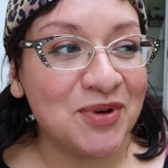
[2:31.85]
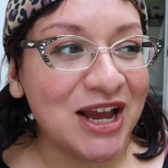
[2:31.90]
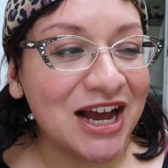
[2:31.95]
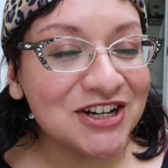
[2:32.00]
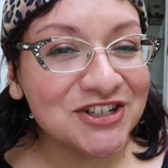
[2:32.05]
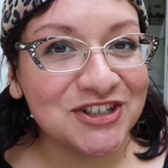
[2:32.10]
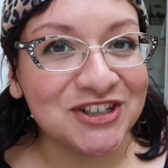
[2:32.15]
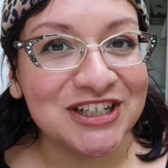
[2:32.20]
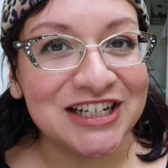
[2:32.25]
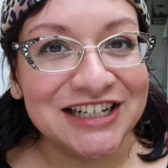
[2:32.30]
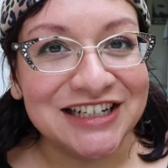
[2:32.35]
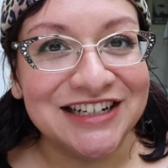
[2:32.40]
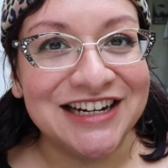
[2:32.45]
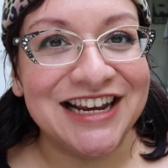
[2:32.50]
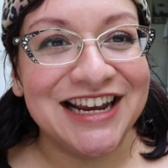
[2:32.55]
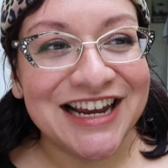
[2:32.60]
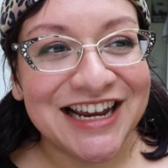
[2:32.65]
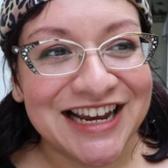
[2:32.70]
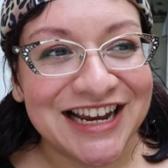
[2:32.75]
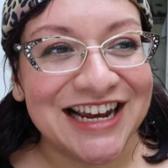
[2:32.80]
We actually
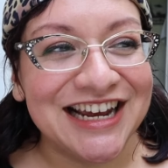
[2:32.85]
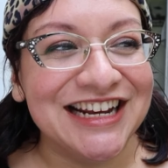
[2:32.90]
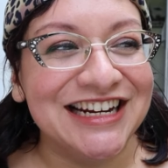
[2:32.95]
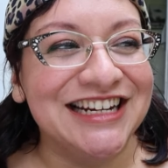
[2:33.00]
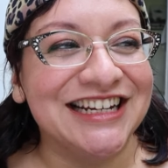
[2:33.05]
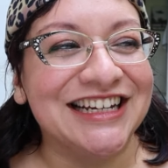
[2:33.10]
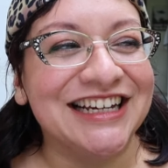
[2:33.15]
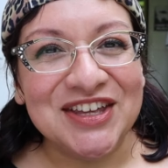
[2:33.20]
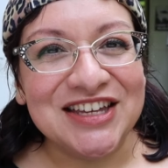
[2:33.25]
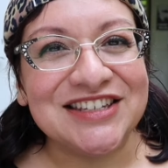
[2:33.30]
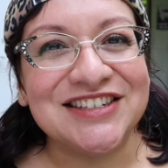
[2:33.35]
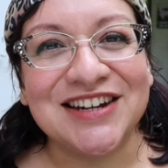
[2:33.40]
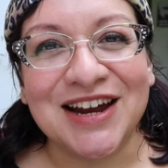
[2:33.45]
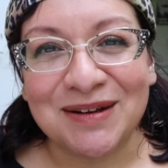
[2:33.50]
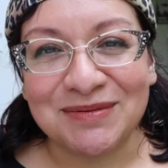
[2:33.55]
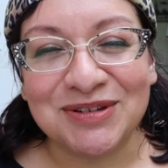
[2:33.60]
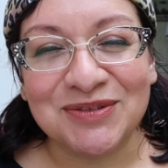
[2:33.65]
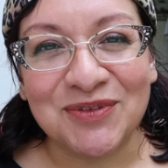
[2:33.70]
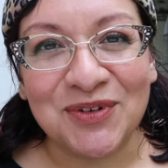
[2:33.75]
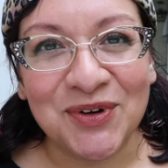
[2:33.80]
need these
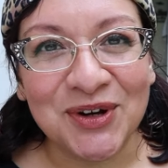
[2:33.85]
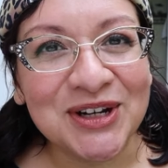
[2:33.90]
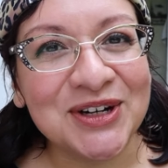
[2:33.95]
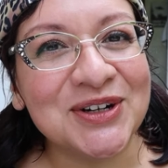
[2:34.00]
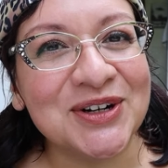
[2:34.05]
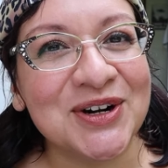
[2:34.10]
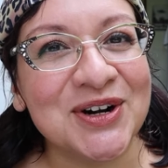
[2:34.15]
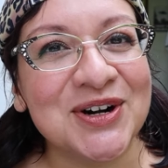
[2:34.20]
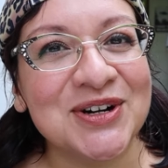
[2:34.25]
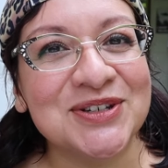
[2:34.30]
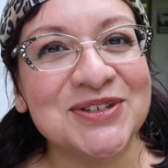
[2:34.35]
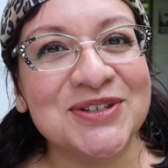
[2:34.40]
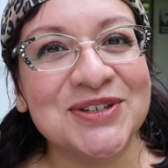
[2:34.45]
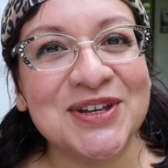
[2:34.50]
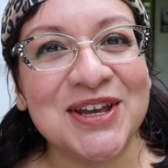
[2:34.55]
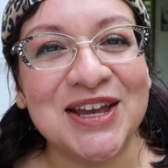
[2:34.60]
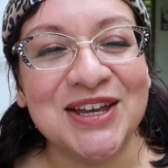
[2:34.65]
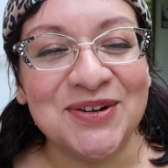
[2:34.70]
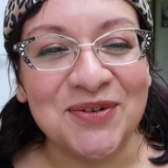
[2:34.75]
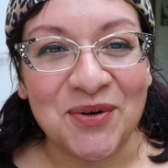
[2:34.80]
types of critters
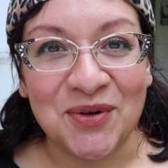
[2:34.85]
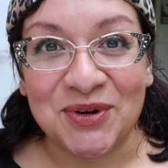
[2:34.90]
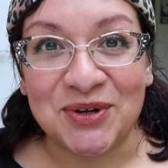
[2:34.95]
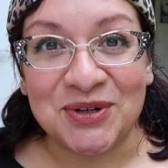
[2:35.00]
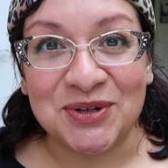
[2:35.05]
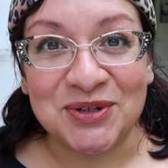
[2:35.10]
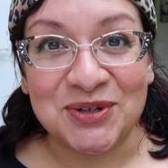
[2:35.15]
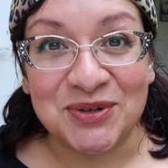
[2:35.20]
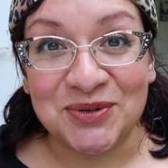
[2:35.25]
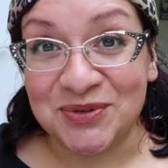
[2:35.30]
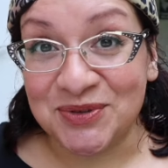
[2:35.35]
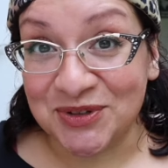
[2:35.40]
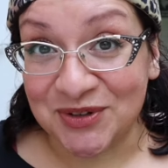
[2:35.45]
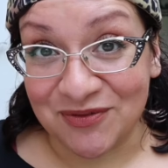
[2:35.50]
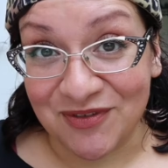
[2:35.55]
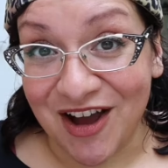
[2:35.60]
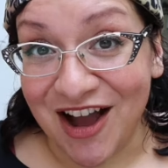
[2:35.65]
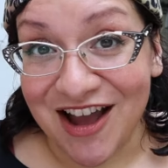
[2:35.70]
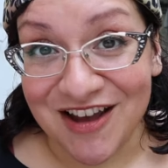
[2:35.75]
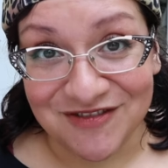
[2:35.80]
in order to
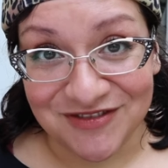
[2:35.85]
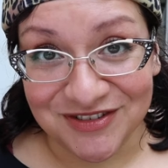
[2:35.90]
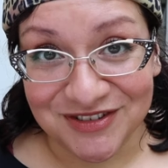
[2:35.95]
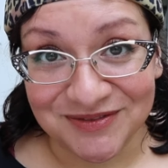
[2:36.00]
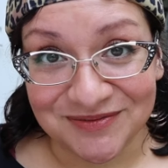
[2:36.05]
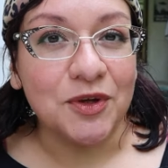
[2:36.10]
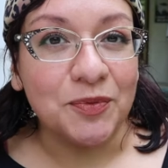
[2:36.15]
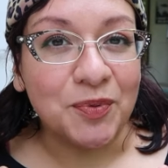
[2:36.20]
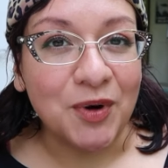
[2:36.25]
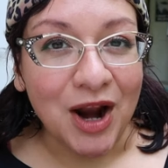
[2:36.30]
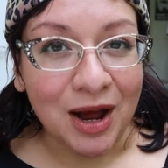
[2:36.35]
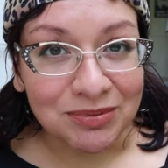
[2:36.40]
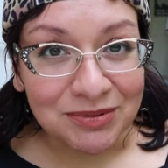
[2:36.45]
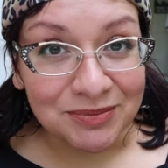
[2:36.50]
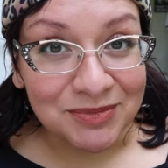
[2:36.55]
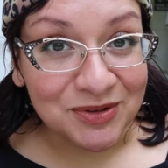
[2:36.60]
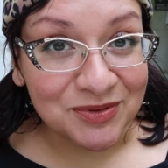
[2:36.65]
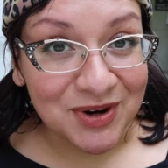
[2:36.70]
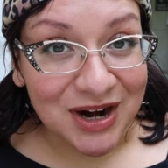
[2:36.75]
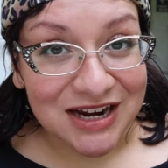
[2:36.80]
survive. The
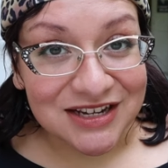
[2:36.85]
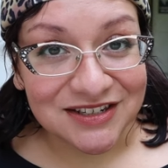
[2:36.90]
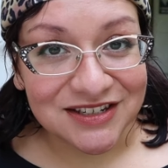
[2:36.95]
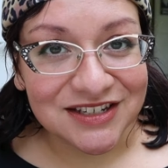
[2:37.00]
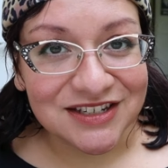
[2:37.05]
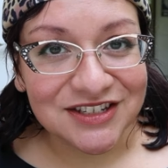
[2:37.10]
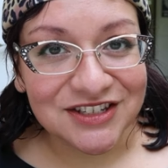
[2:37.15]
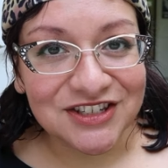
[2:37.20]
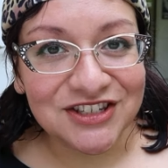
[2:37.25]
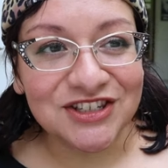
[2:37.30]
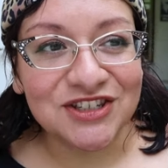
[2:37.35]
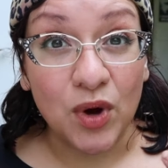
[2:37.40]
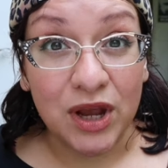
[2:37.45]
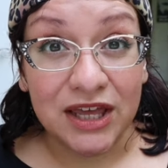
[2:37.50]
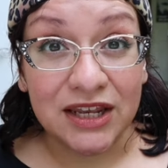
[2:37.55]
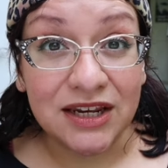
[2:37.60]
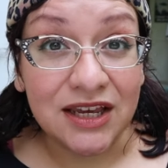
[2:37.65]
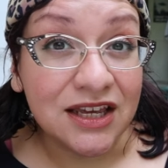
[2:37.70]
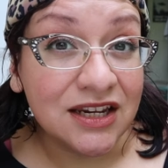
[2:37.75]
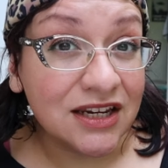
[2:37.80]
problem arises
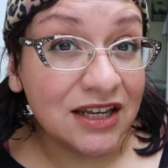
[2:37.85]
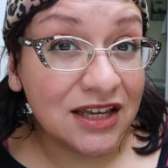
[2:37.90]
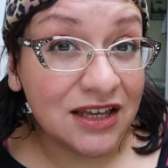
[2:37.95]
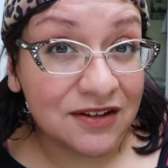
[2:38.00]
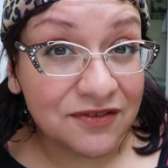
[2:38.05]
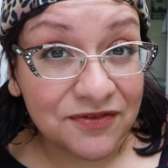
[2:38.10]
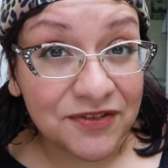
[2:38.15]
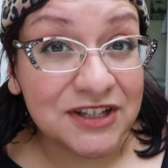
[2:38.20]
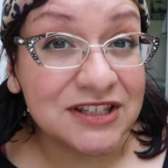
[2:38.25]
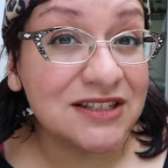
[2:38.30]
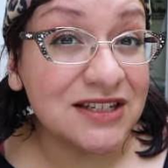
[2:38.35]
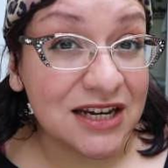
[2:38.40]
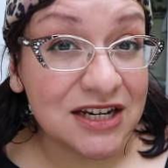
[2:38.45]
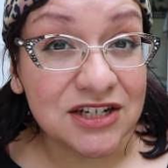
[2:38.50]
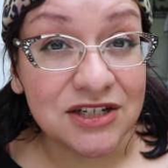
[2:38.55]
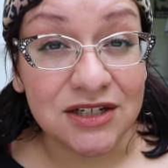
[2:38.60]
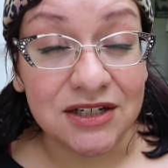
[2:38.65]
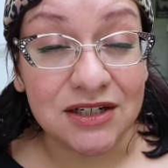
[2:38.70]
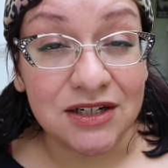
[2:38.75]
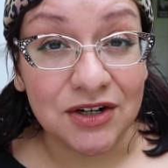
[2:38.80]
when an
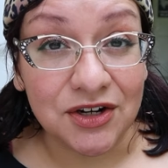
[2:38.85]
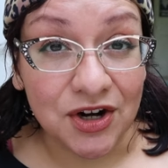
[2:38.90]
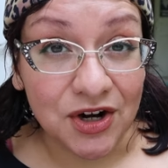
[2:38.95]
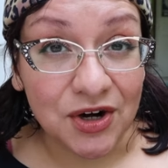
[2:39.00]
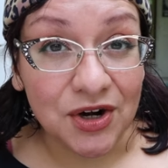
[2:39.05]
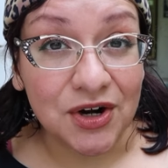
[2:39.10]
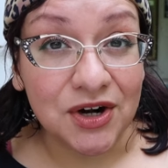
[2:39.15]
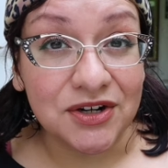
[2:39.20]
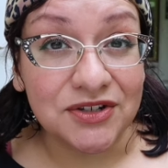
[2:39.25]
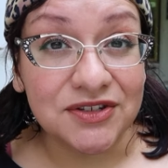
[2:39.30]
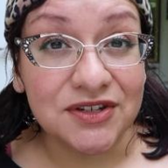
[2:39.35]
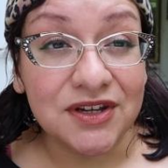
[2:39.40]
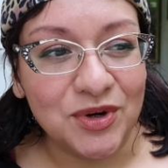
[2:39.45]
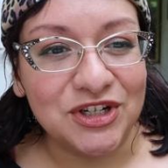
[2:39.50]
infestation occurs.